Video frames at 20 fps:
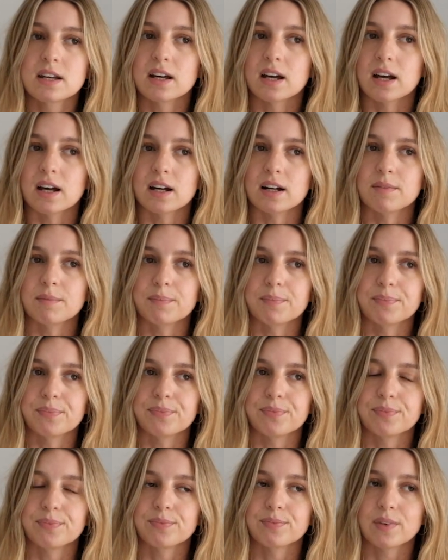I'm
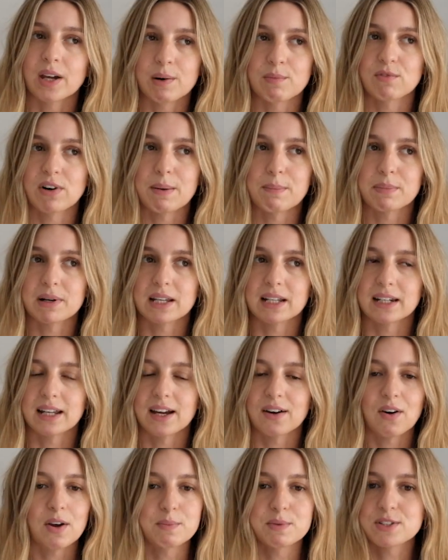rambling
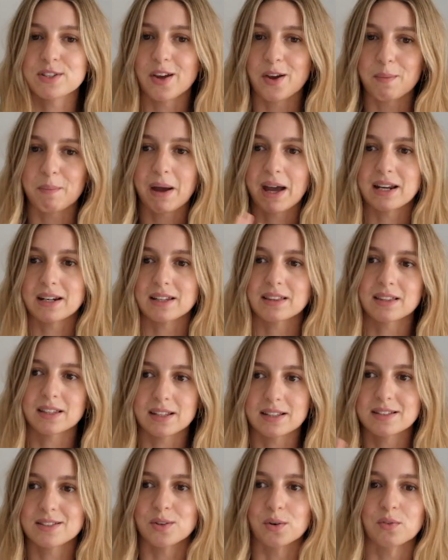now. I'm so bad at
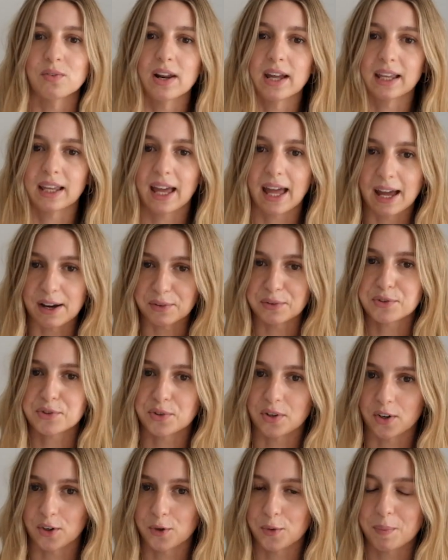these sort of like
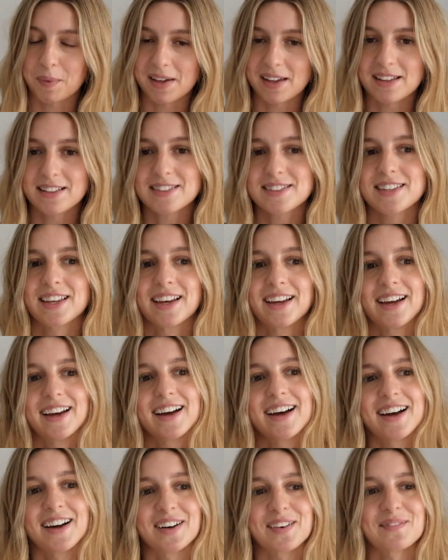outro bits.
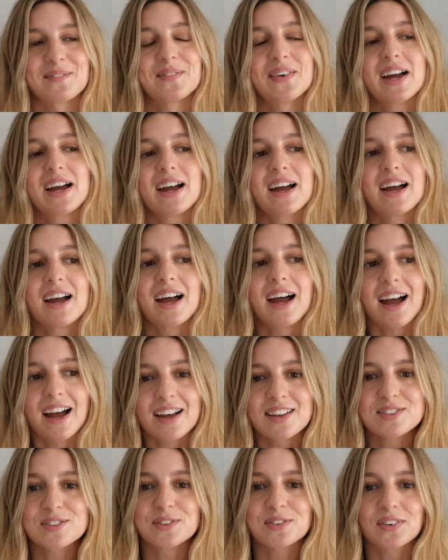
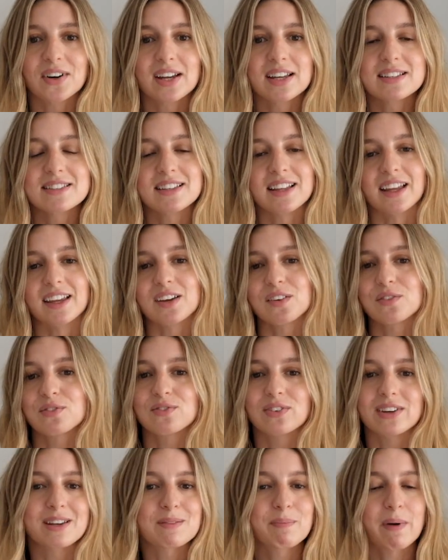As always, like
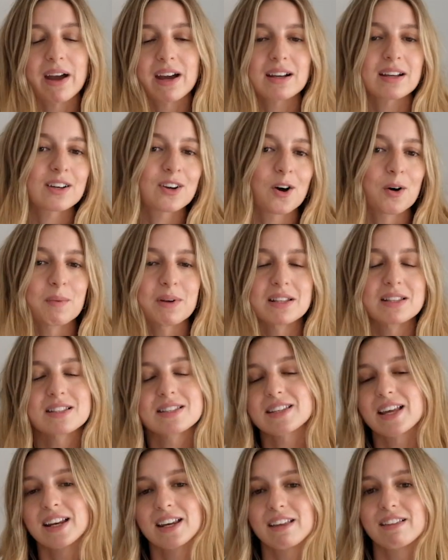feedback,
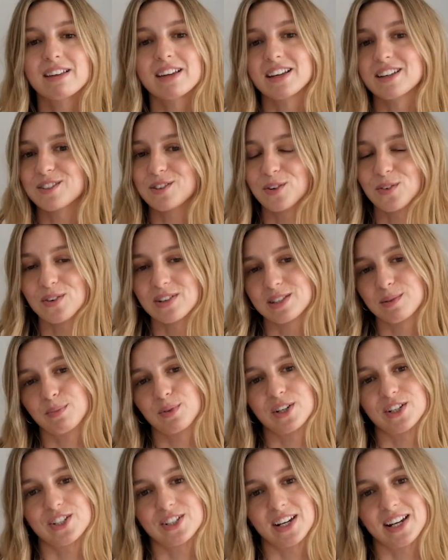comments, anything is always
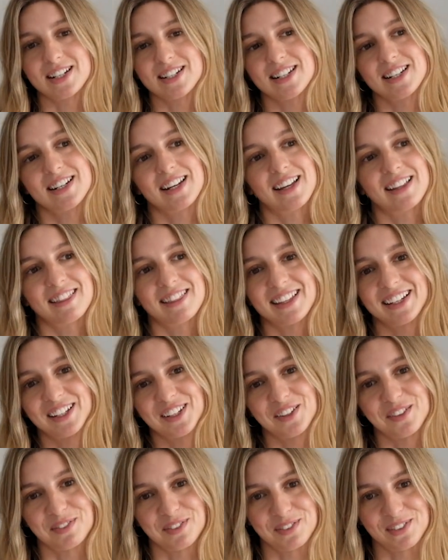appreciated, and
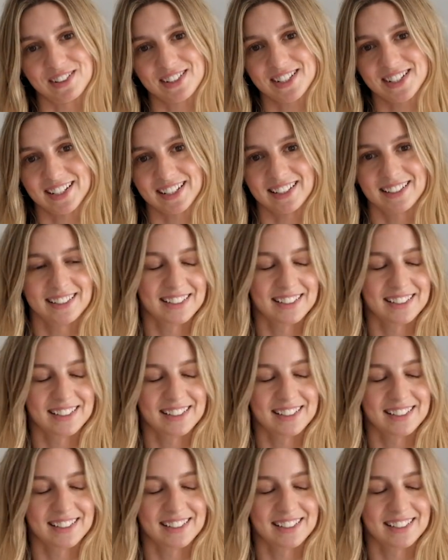thank you for watching.